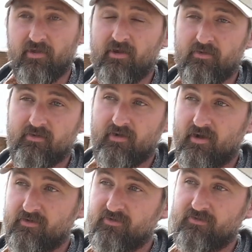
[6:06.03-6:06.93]
that
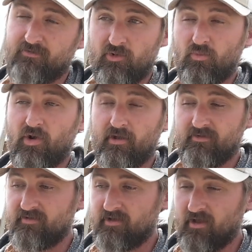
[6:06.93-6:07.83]
just fruit
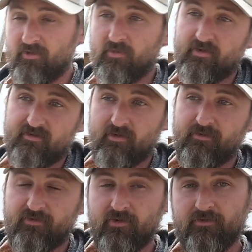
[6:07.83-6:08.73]
once and other ones that'll
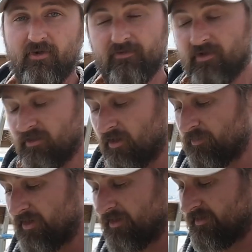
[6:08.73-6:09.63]
fruit over a long
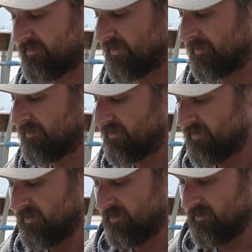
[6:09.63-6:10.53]
period of time.
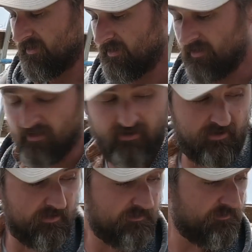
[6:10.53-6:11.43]

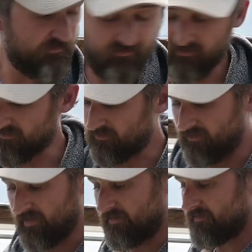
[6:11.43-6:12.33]
And so
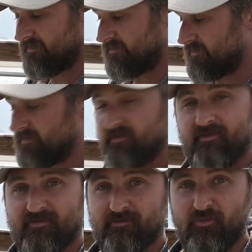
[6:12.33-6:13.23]
yeah, it's just
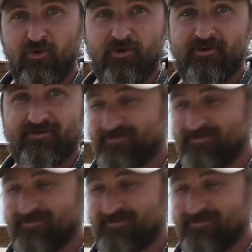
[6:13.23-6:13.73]
more